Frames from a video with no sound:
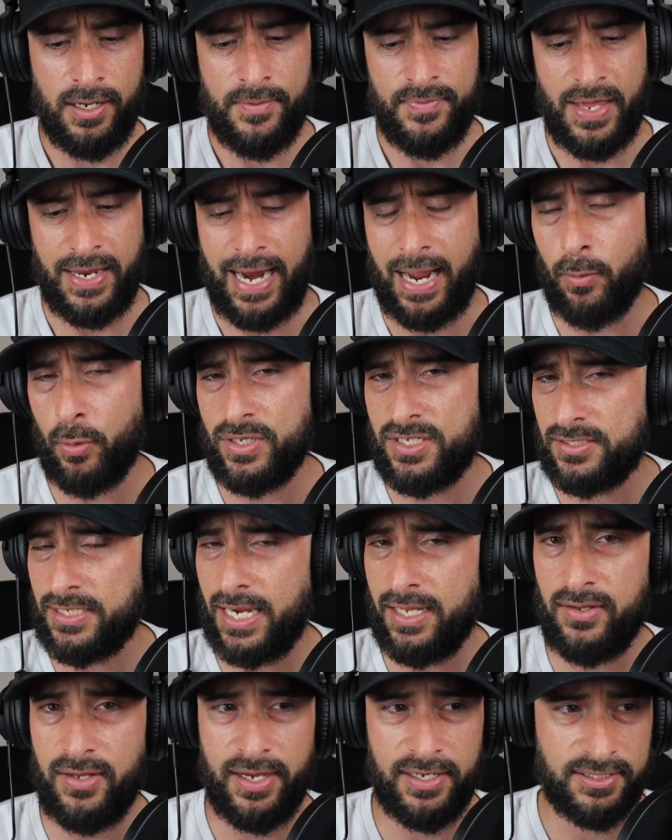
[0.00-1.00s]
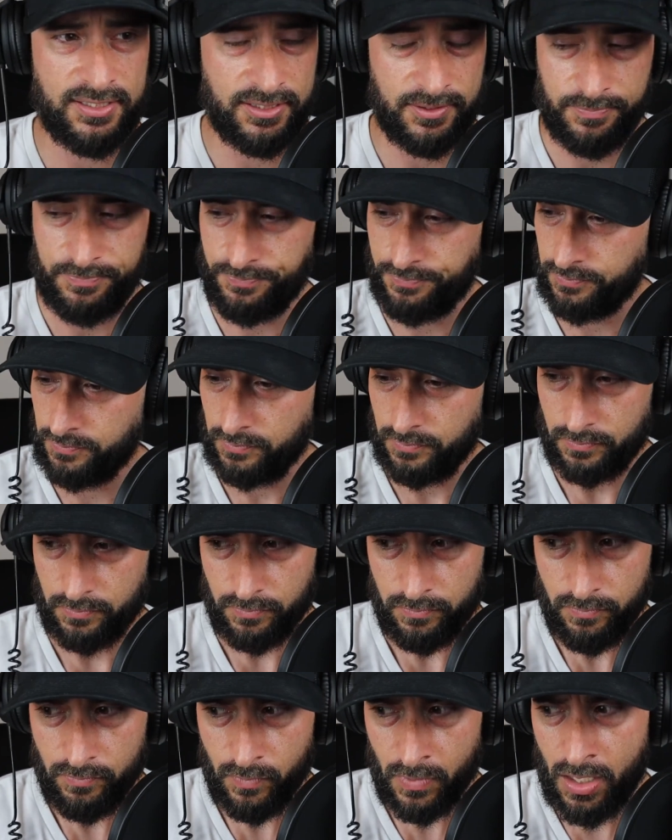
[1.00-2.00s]
And I would say this
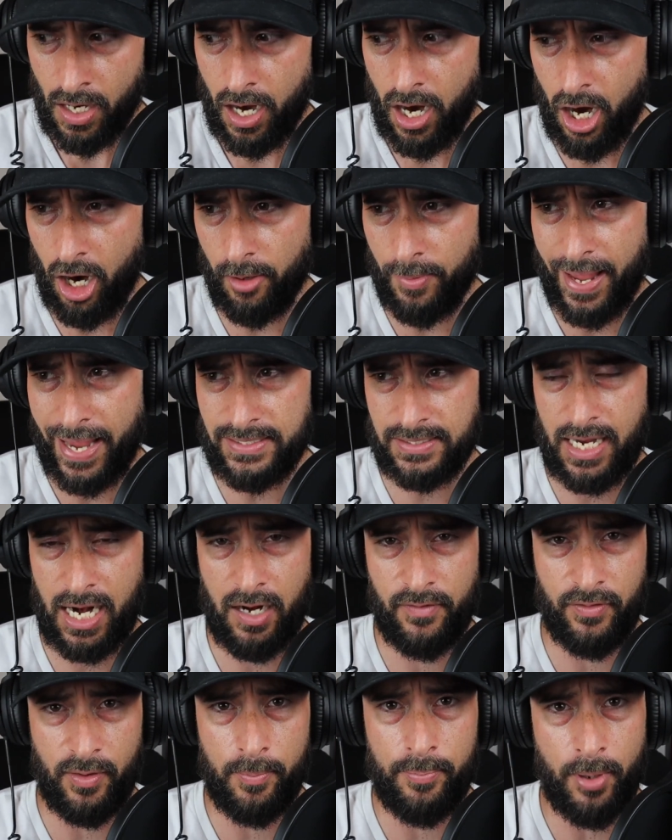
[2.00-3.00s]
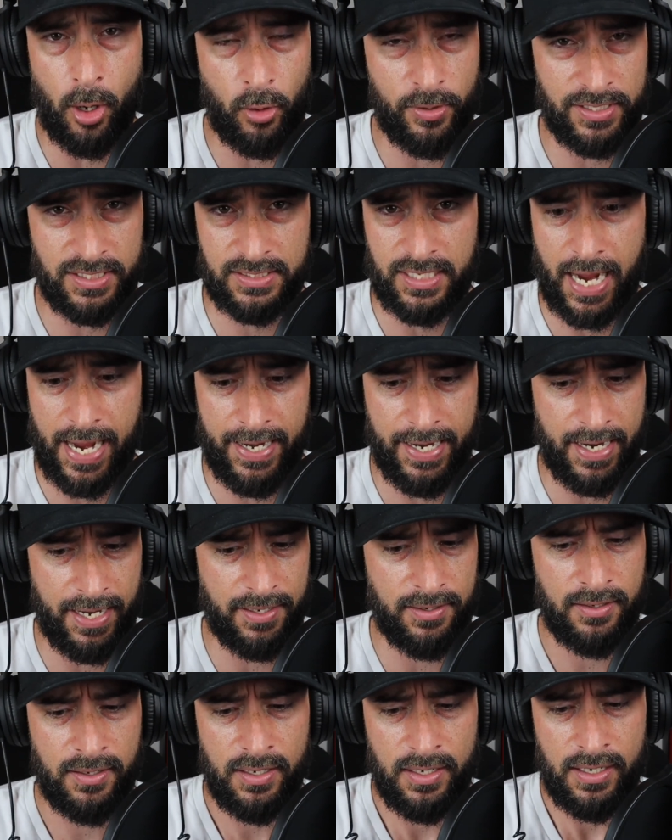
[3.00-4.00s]
as kind of a bonus tight
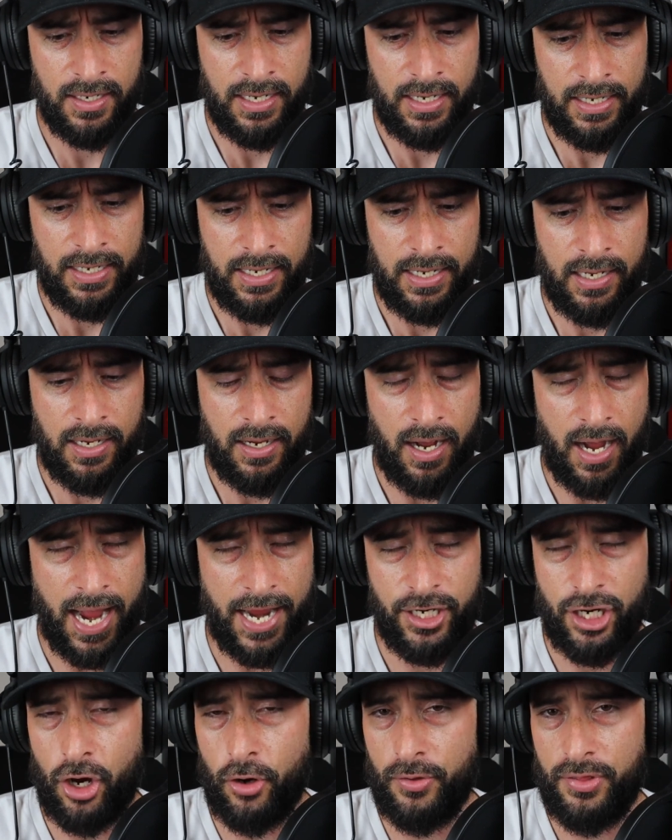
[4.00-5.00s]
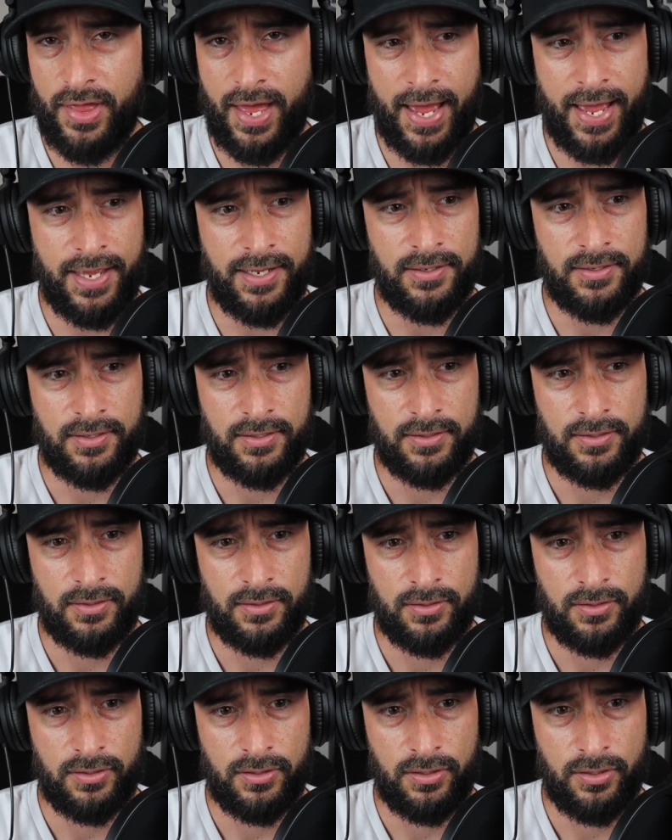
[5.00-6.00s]
end. I know that
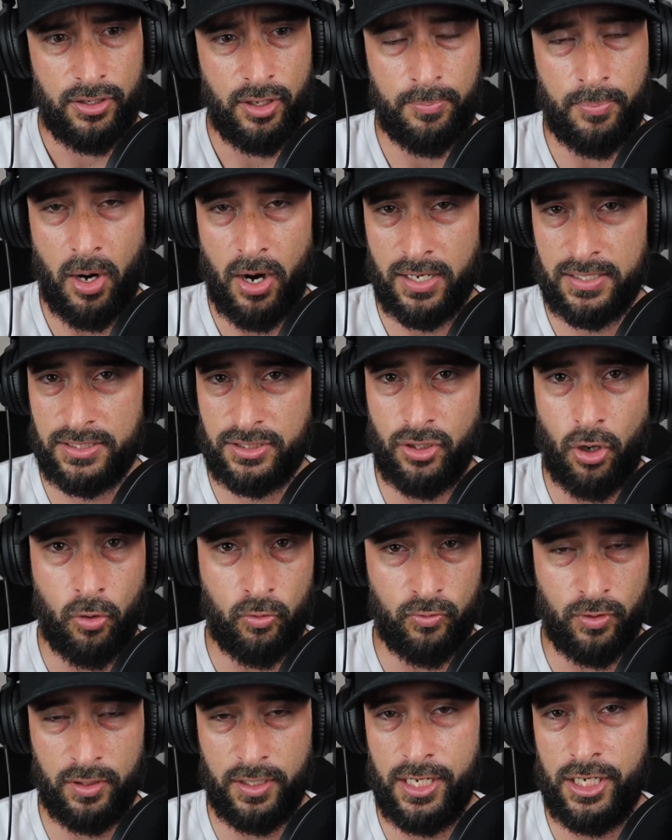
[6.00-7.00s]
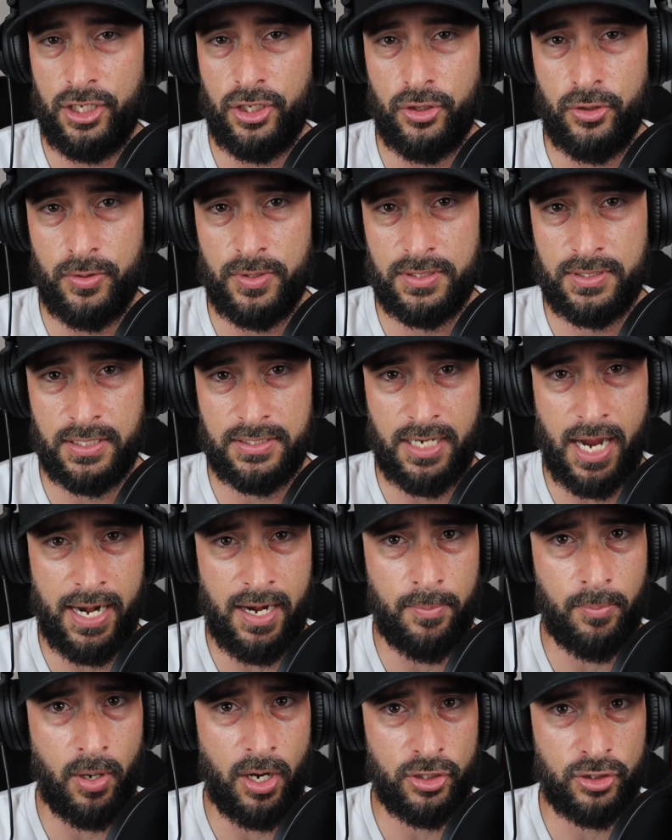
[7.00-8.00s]
the Bucs don't really use the tight
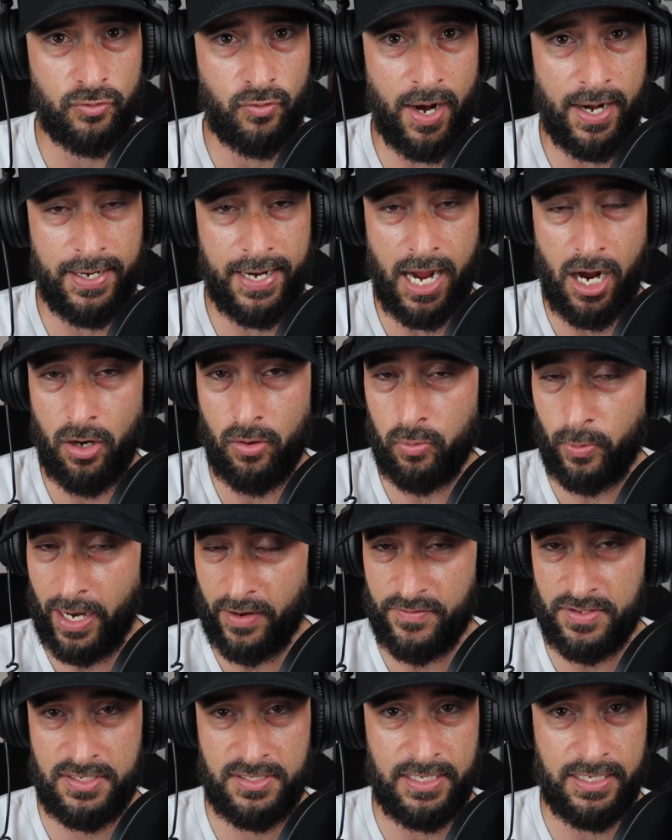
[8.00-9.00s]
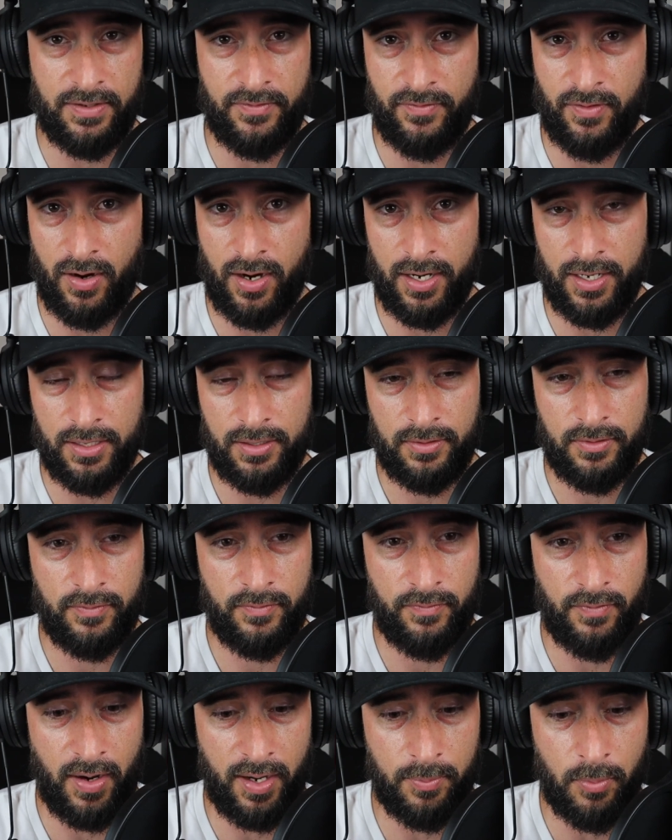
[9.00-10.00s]
end much right now. We haven't seen it very,
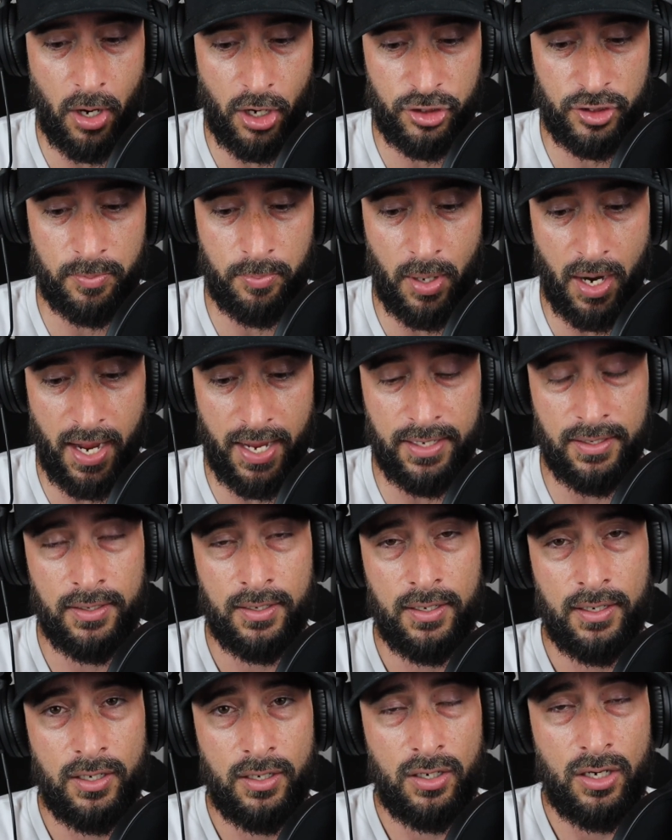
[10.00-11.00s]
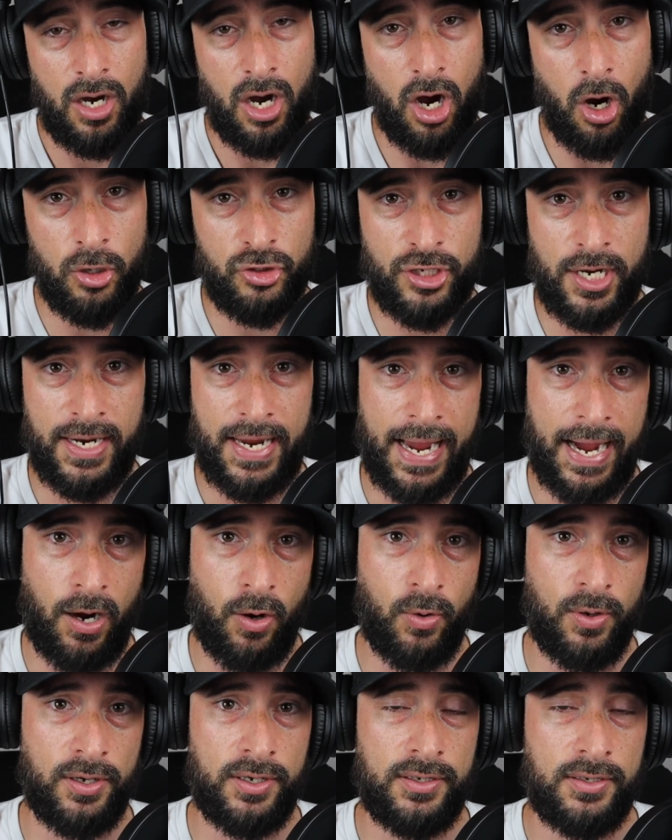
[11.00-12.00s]
very much, but OJ
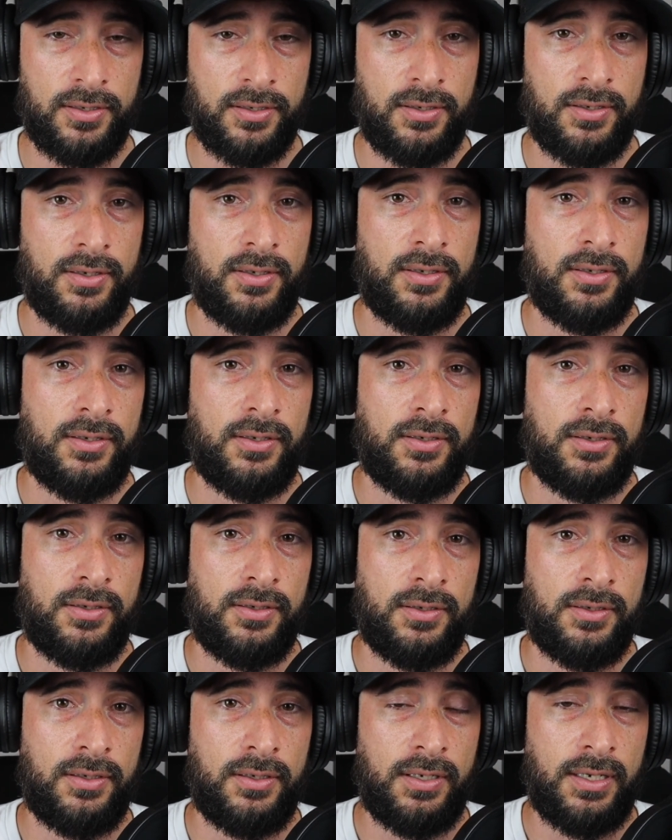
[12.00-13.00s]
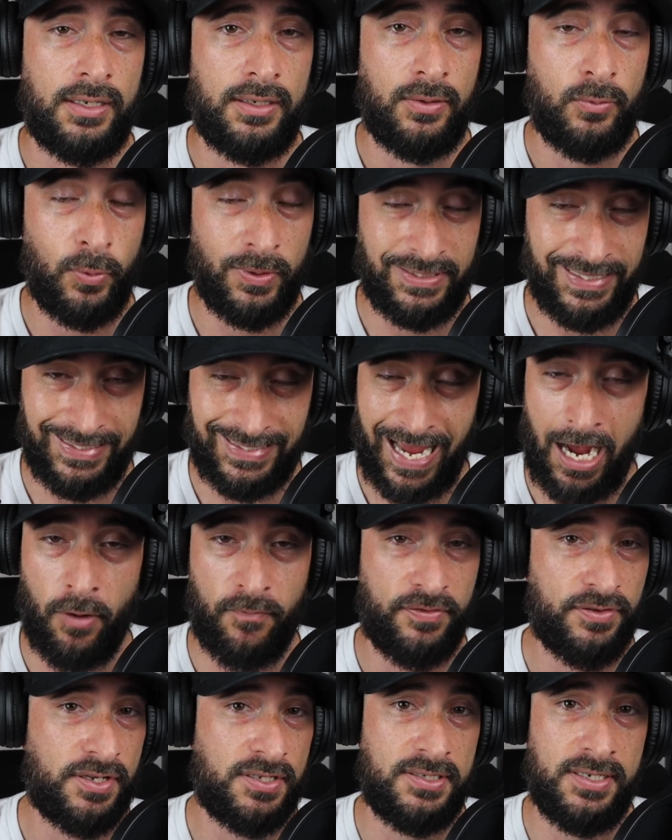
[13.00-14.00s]
Howard is out
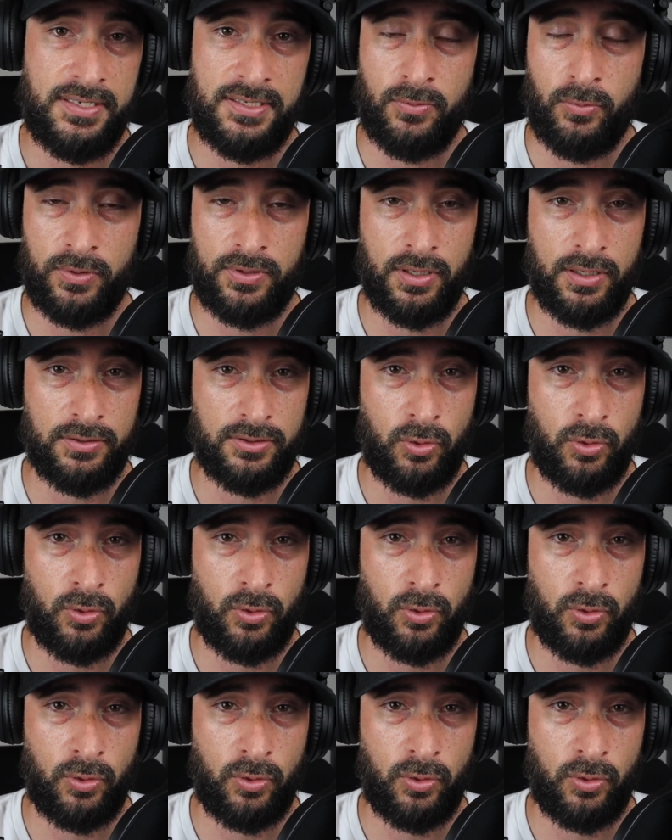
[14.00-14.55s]
for the season with the